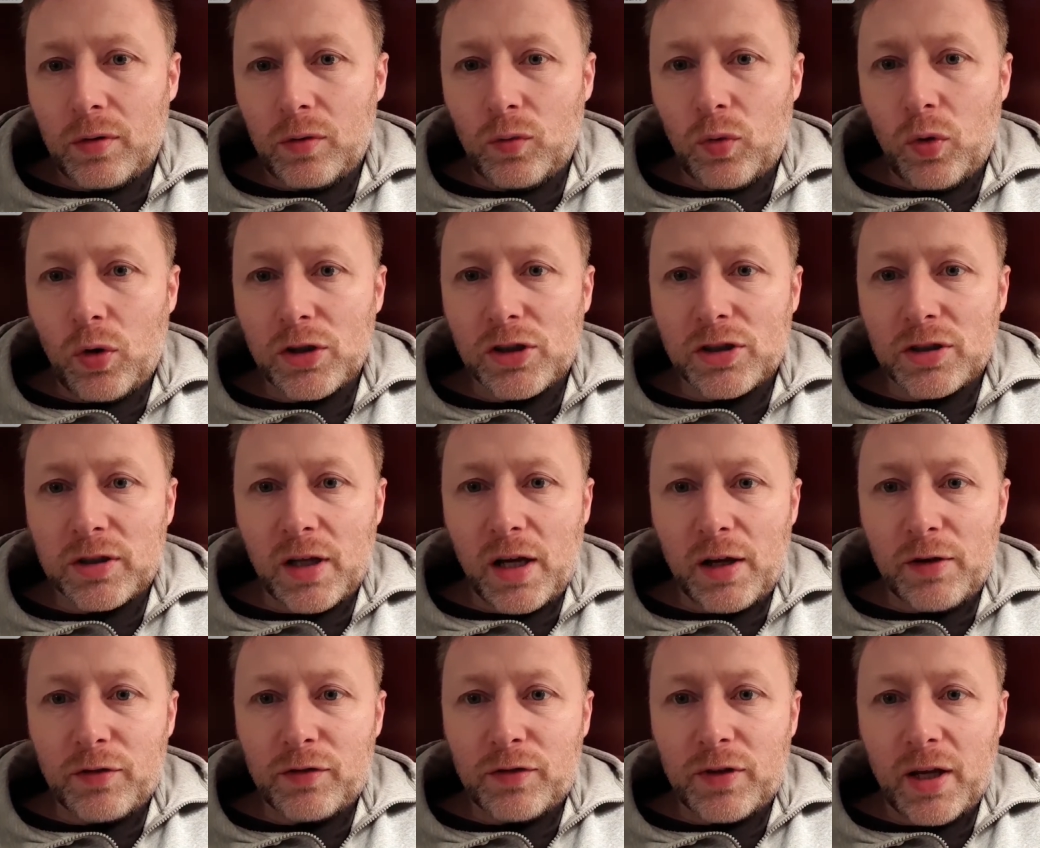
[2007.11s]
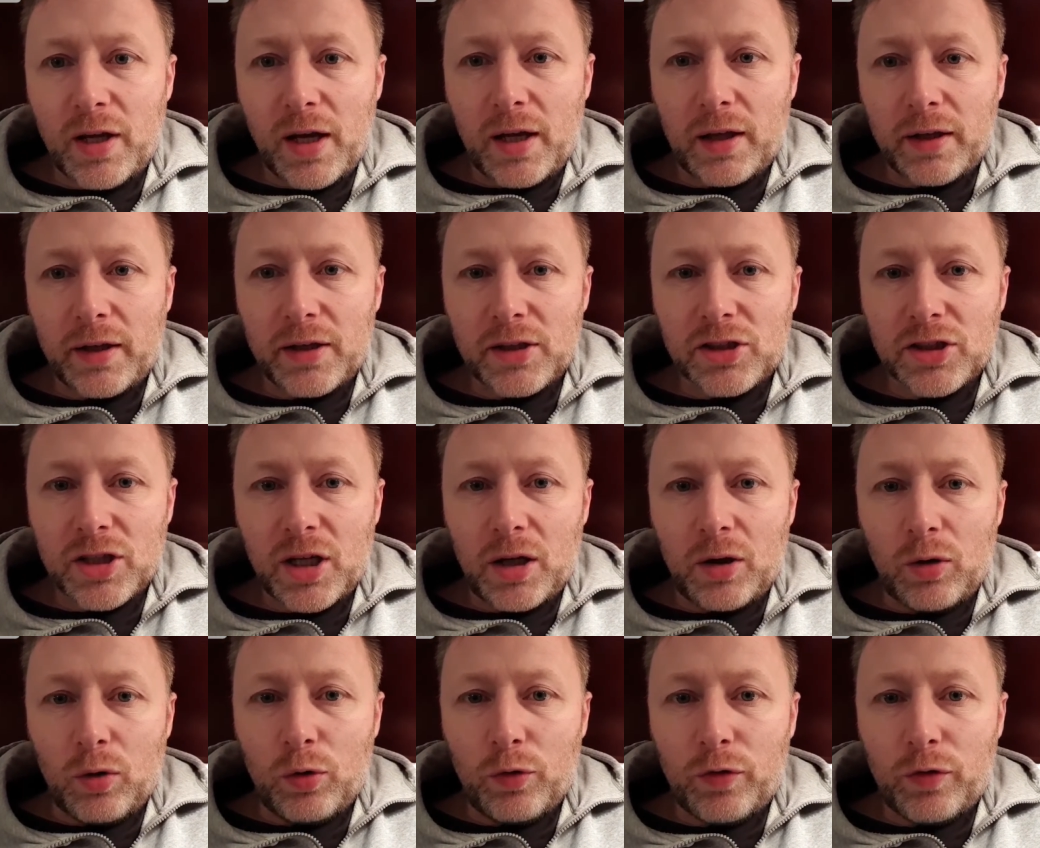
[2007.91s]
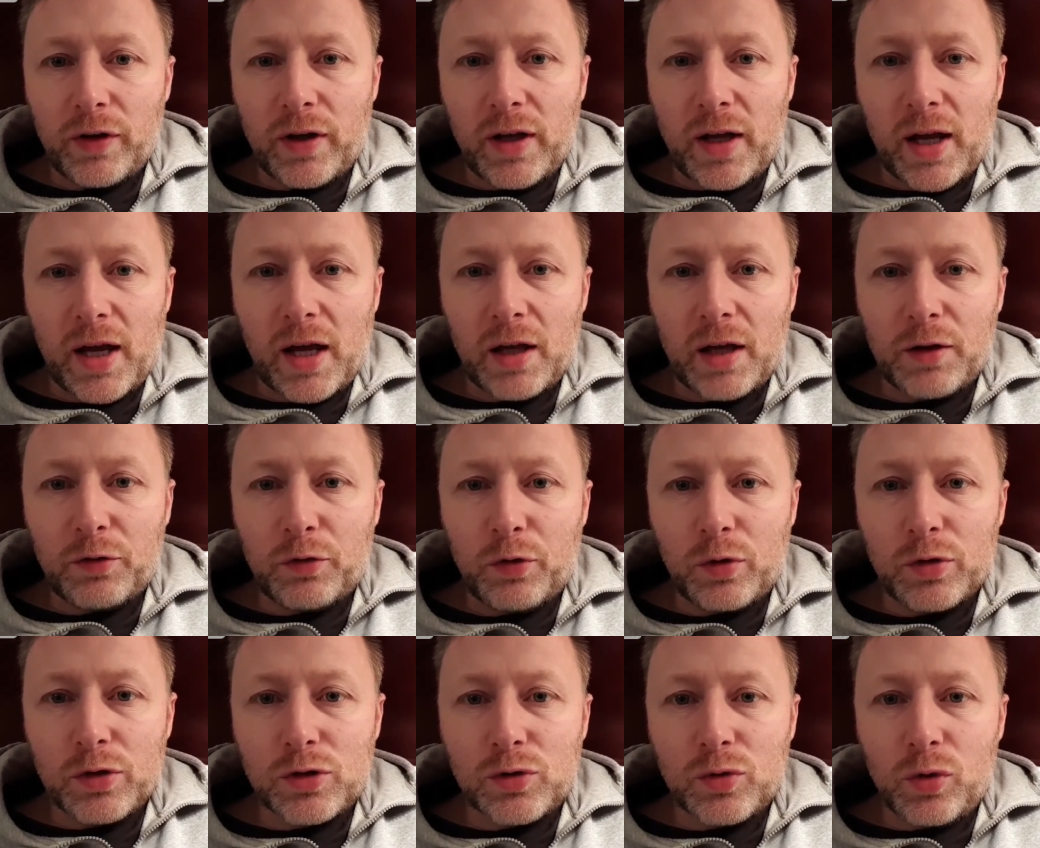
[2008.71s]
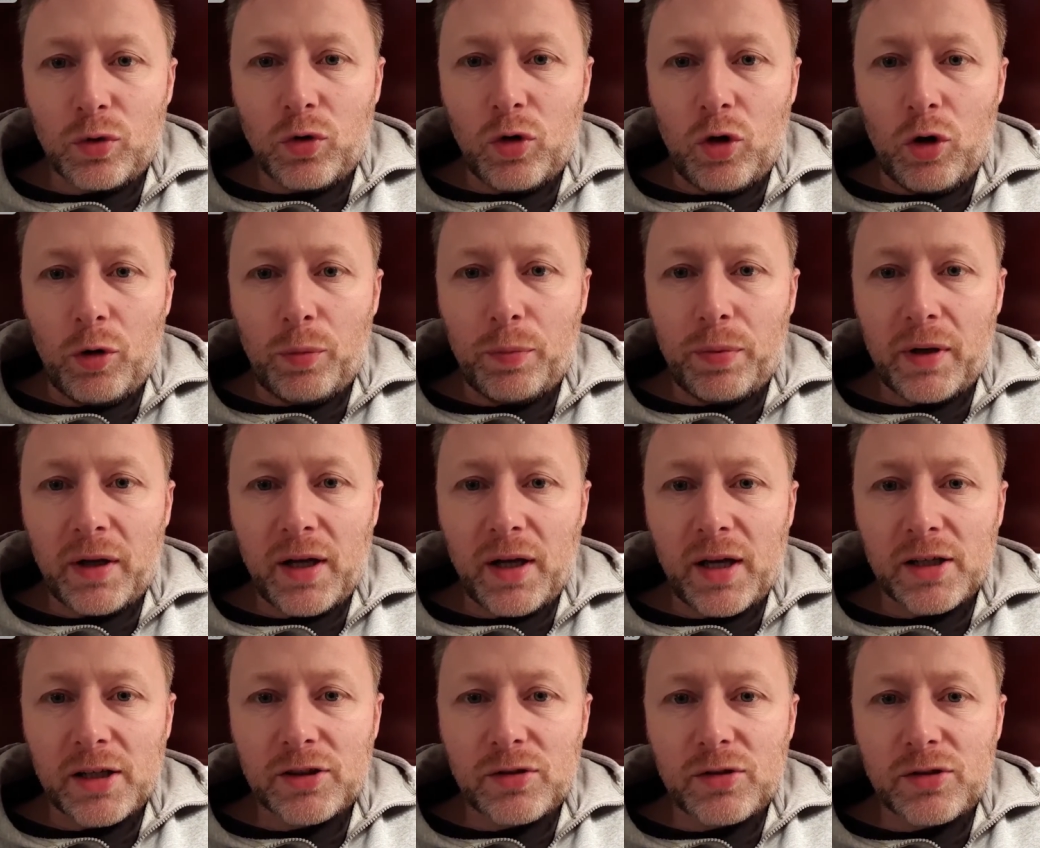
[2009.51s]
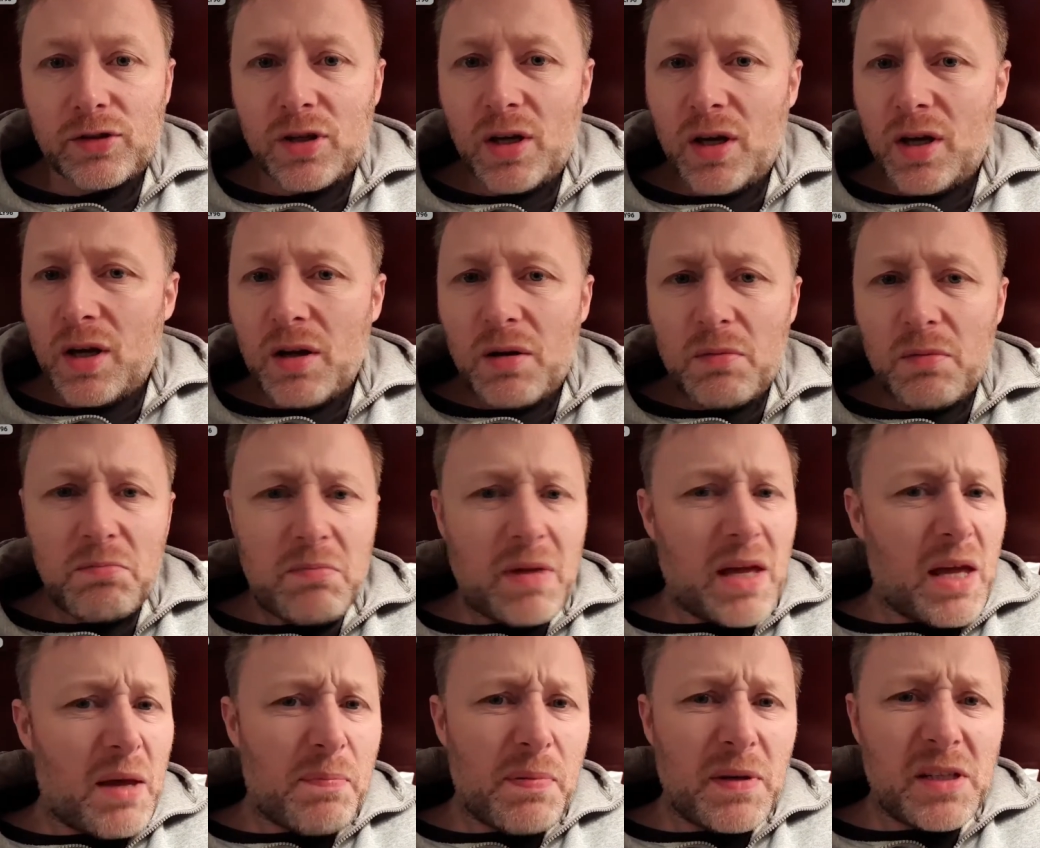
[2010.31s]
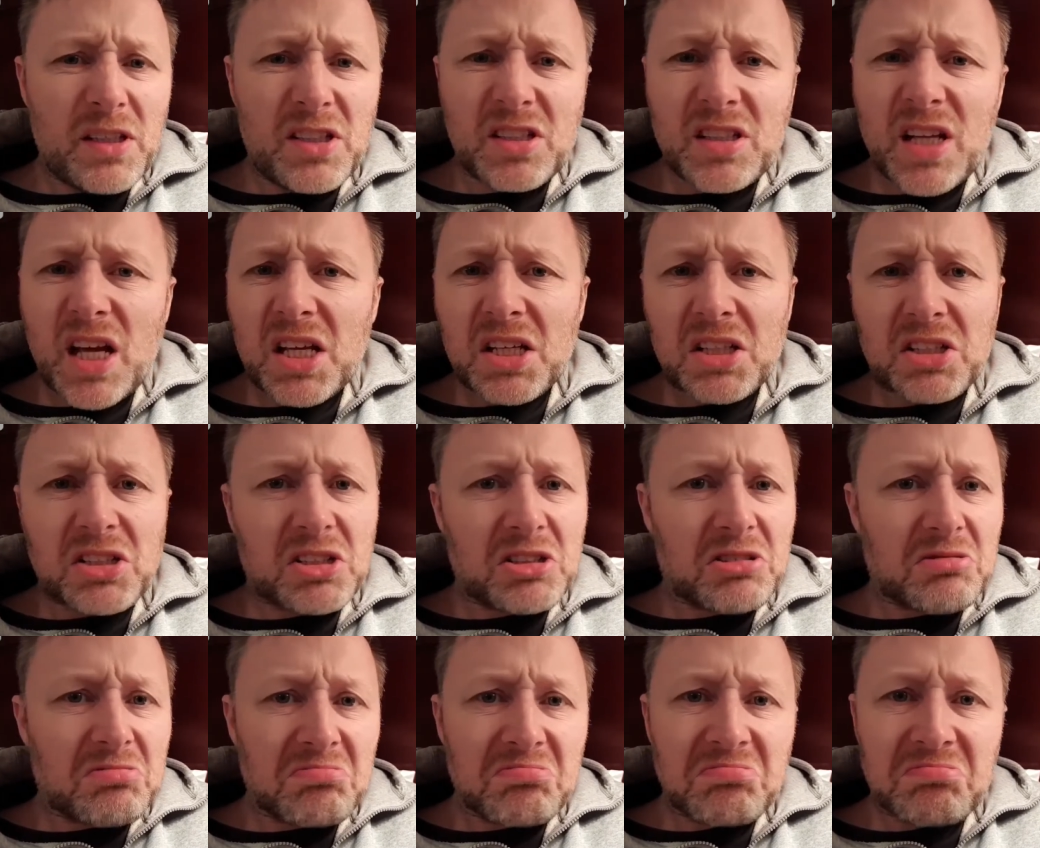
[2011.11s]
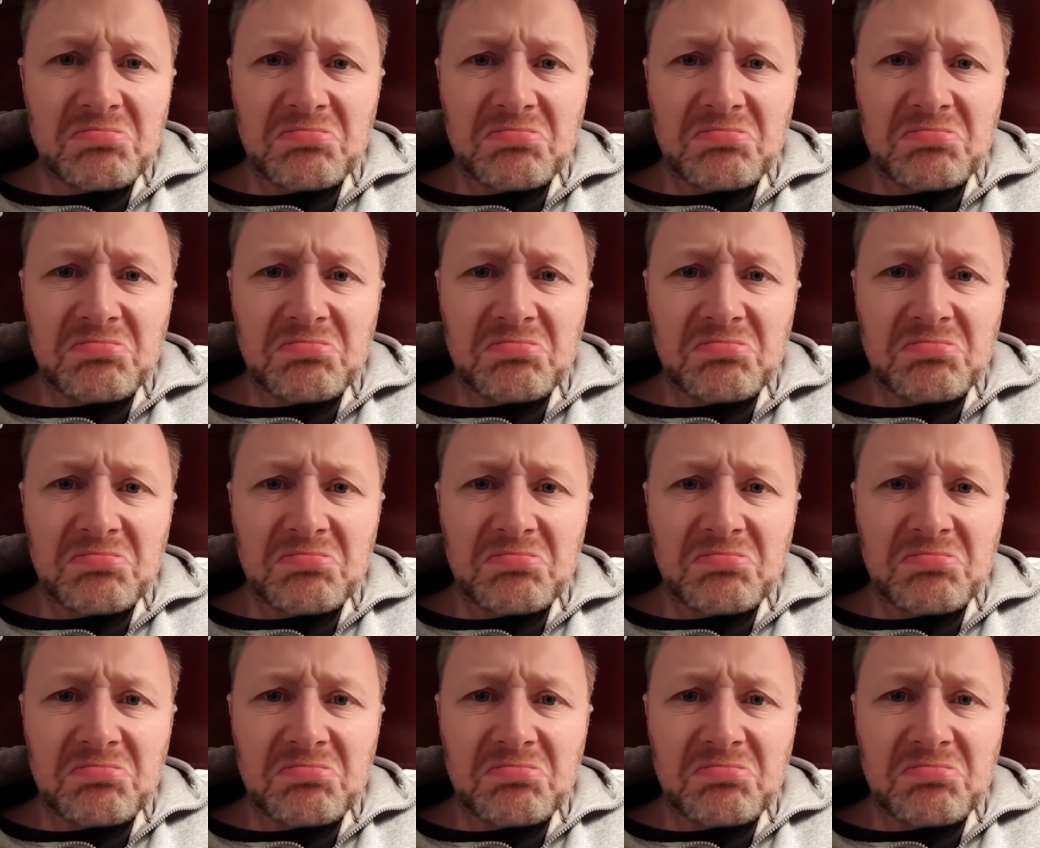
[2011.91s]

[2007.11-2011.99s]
watch live telly and chat over it, headphones, no copyright issues. Maybe Stitch.